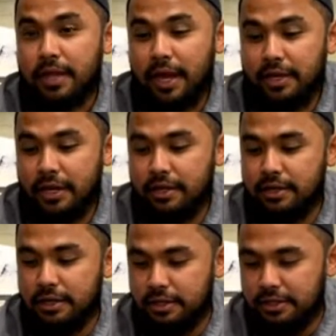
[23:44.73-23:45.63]
And then
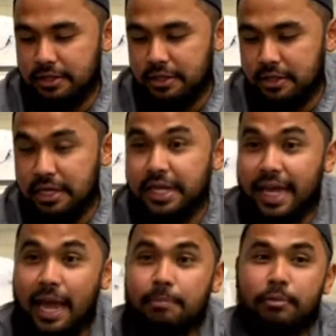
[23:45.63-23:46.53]
the
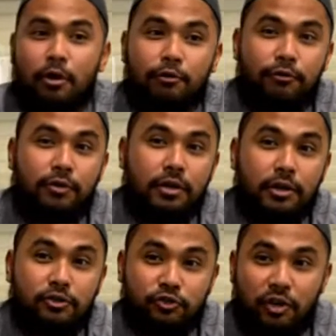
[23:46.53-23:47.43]
camp of
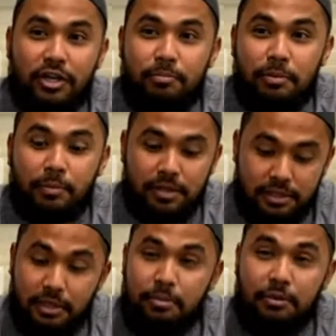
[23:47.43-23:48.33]
Australian people is a
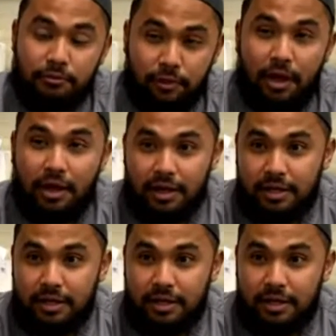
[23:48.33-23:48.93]
little bit far.